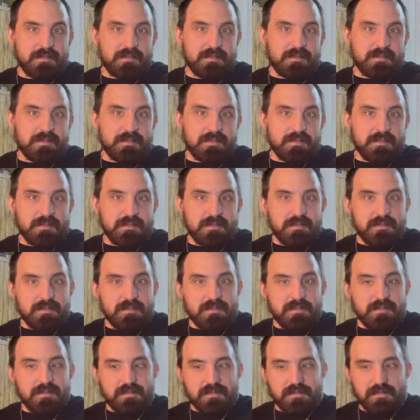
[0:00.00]

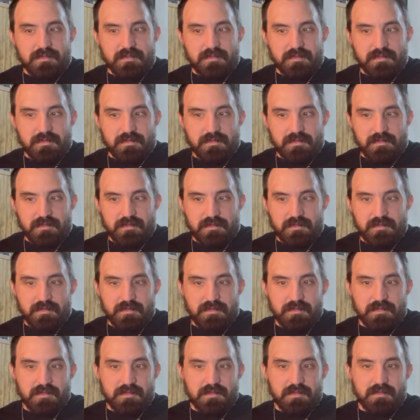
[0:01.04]

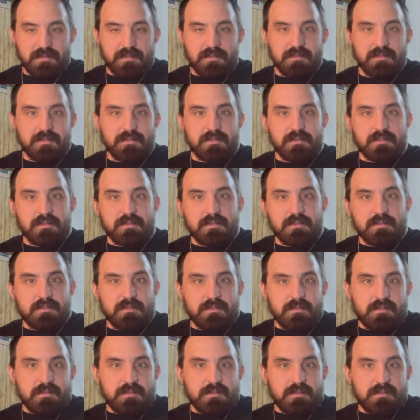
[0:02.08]

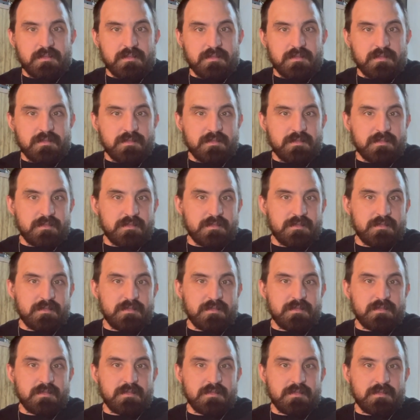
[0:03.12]

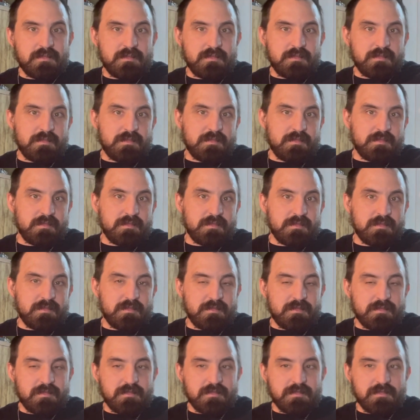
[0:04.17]

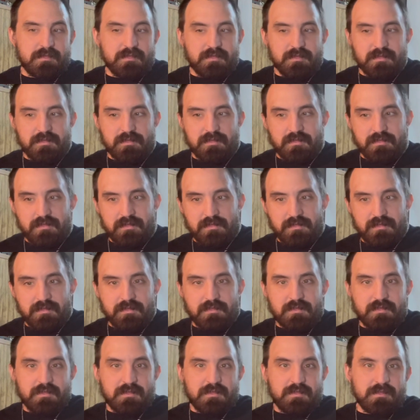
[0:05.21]

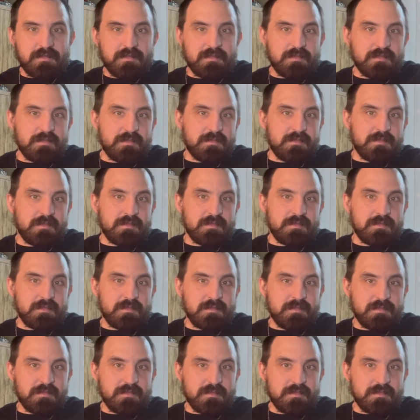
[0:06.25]
(not speaking)